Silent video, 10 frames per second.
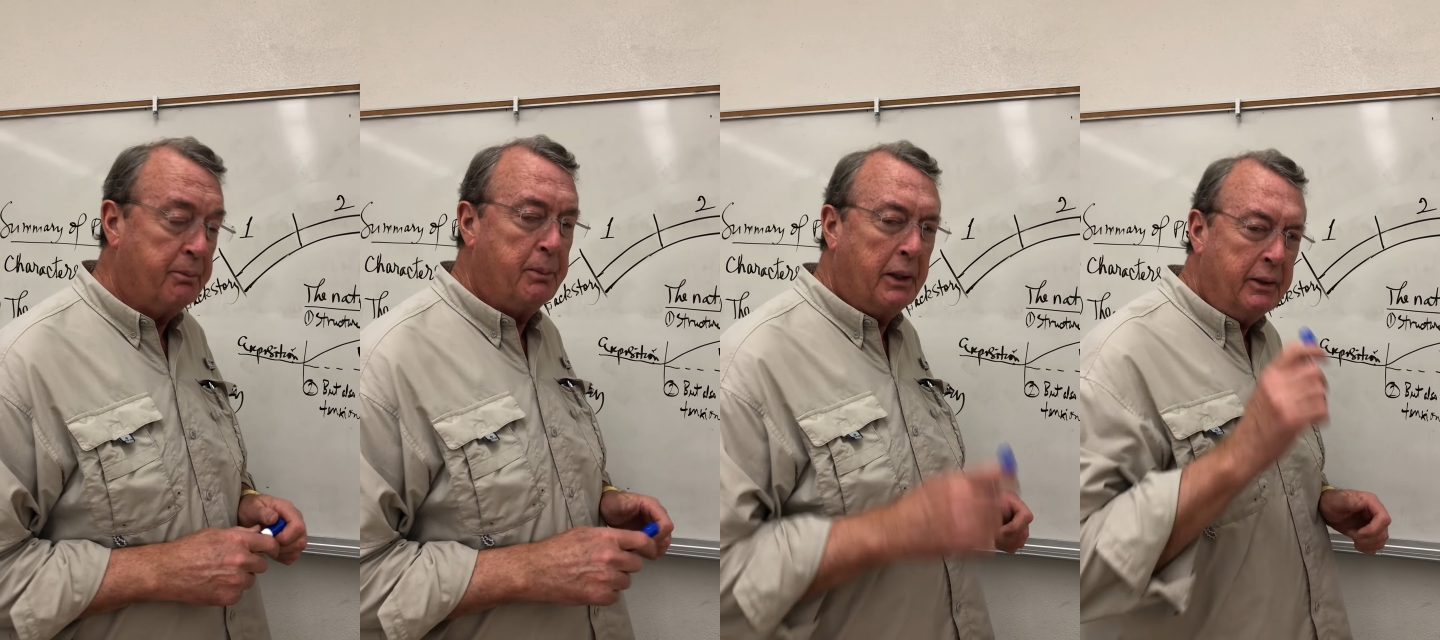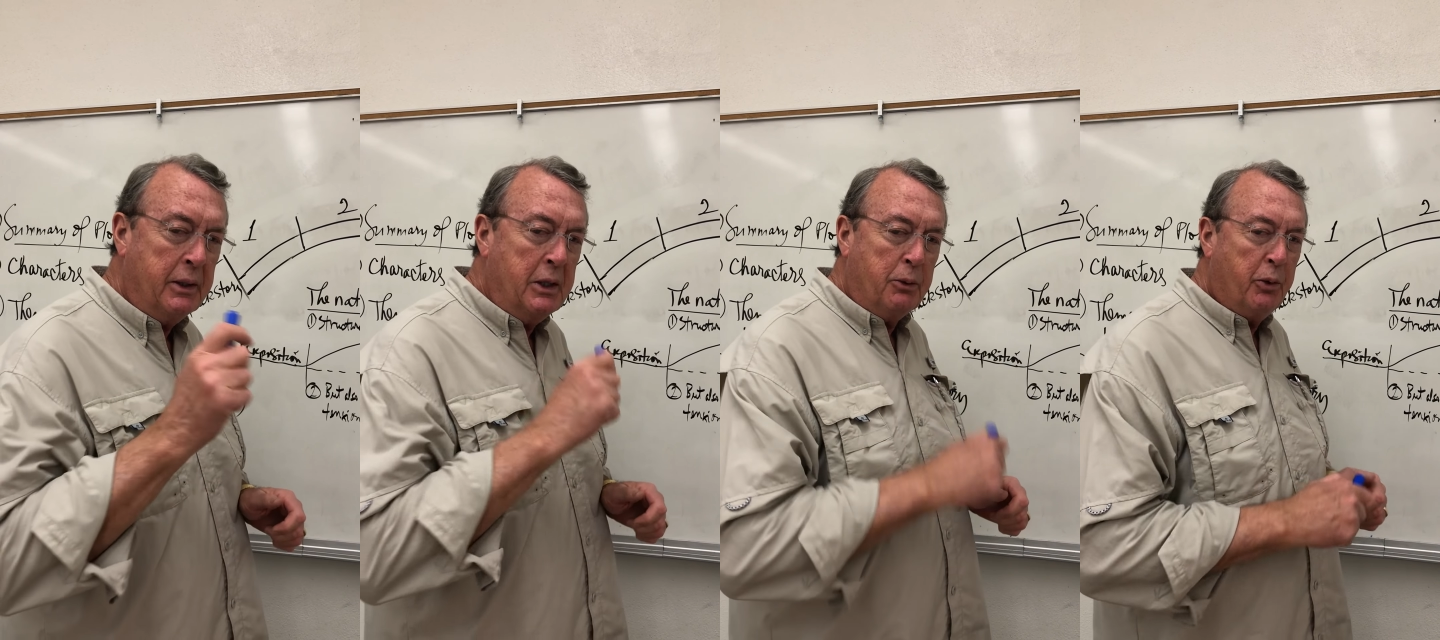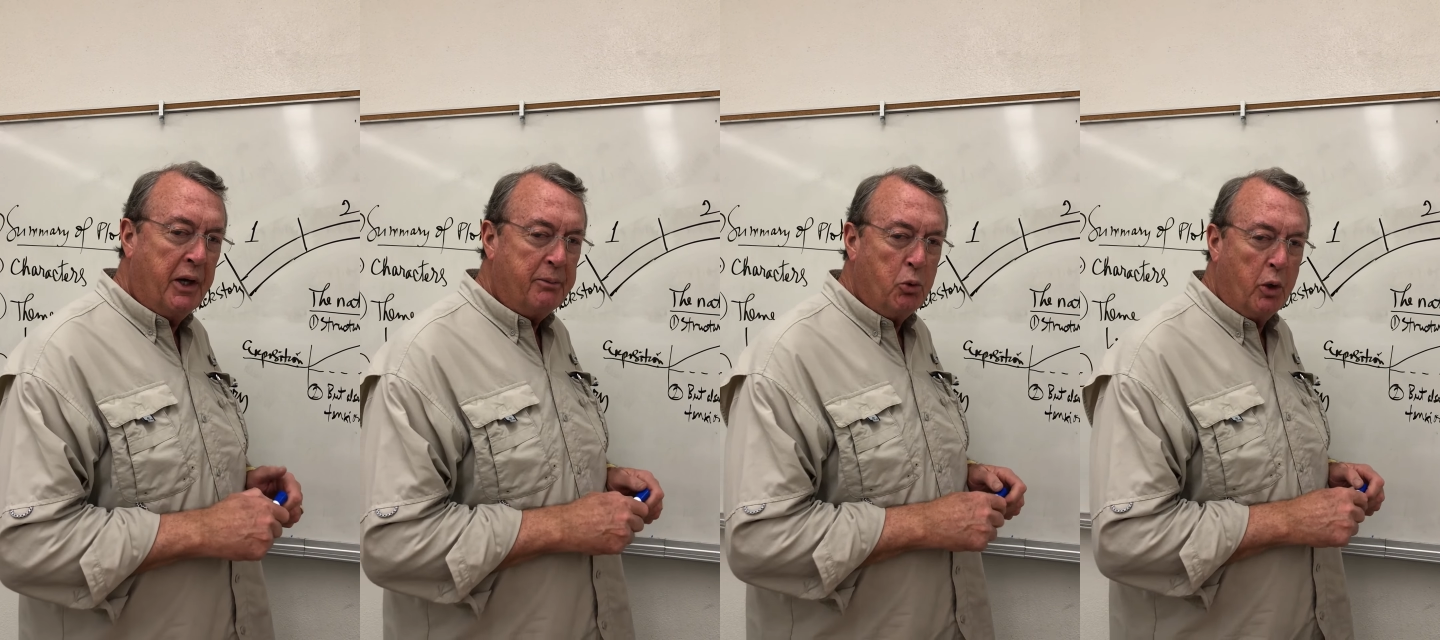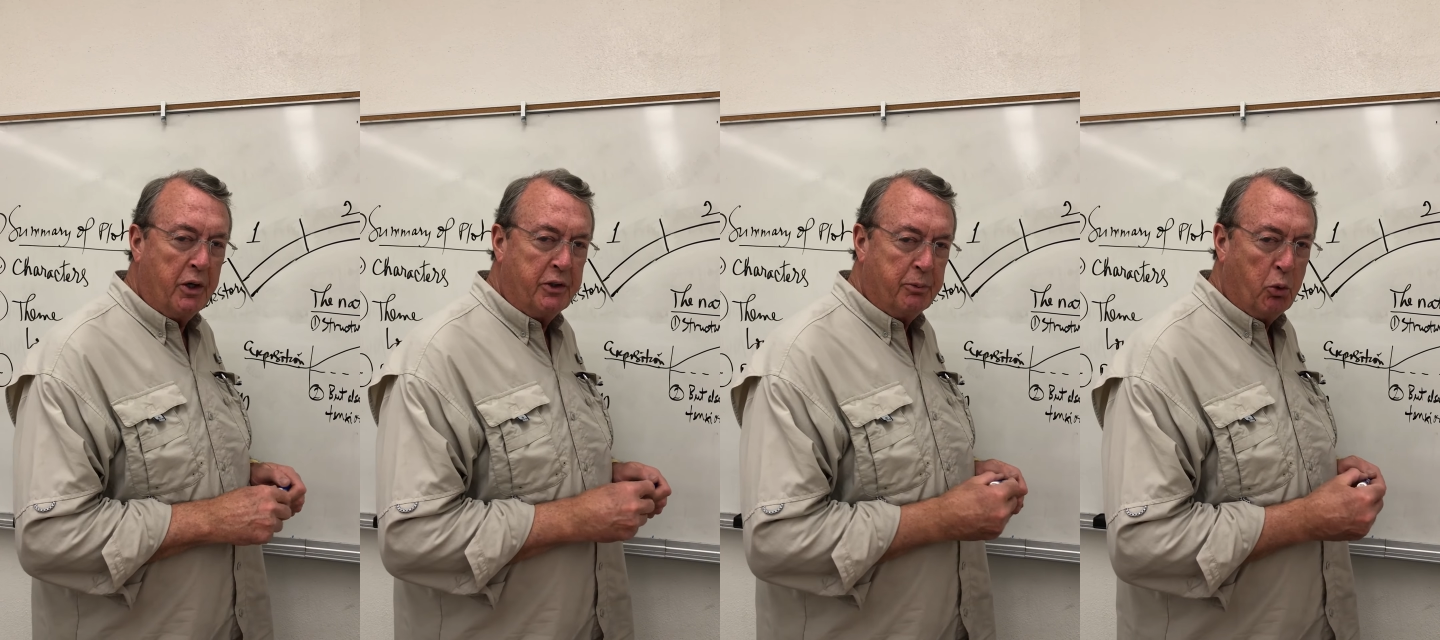but we'll get more
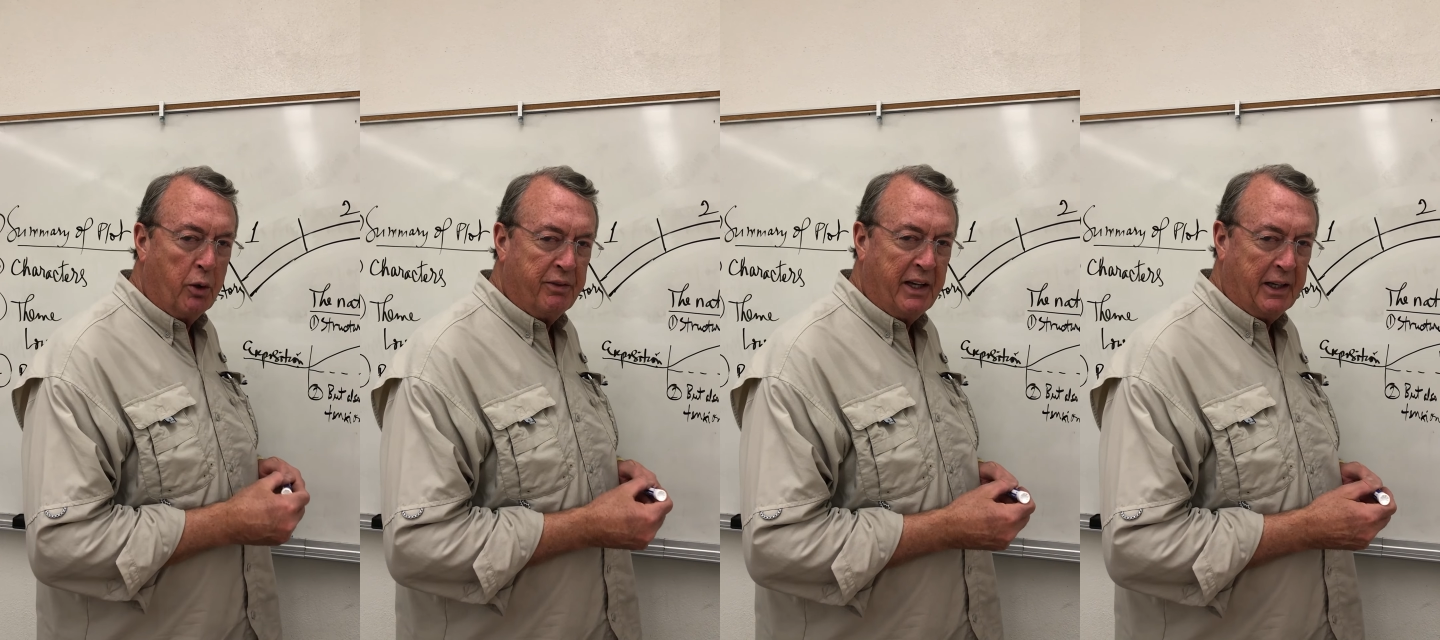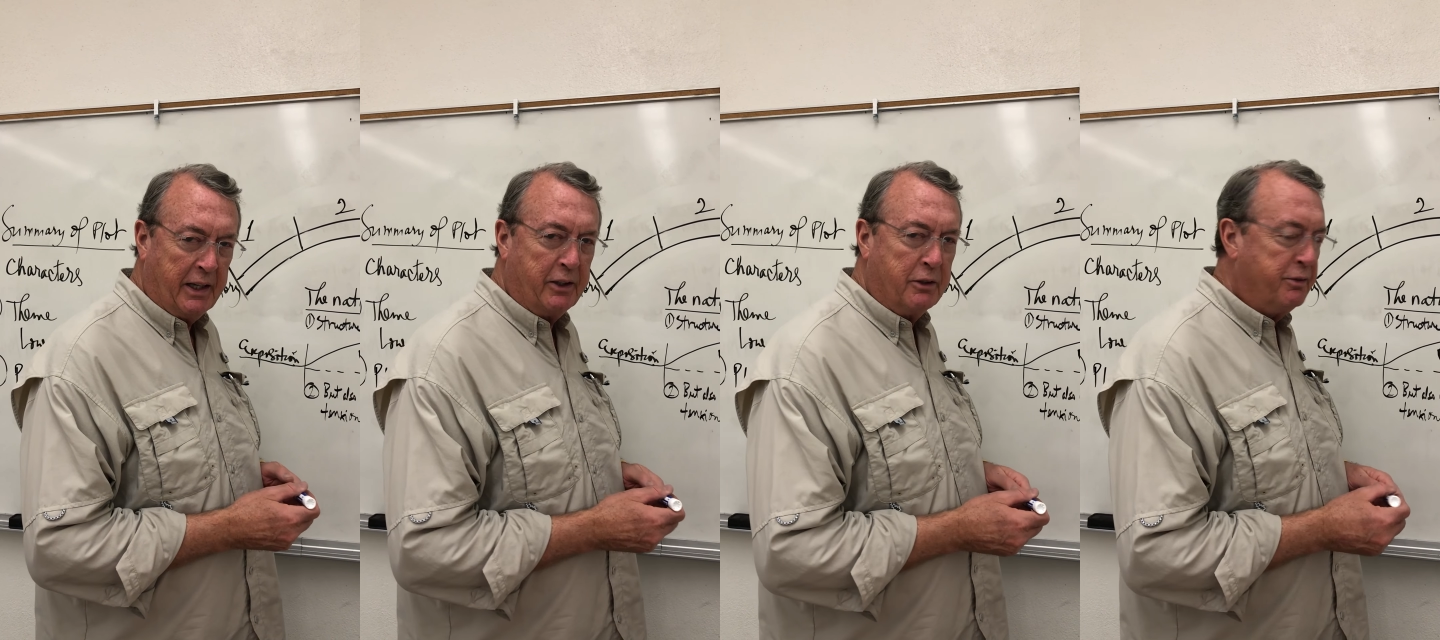of that later.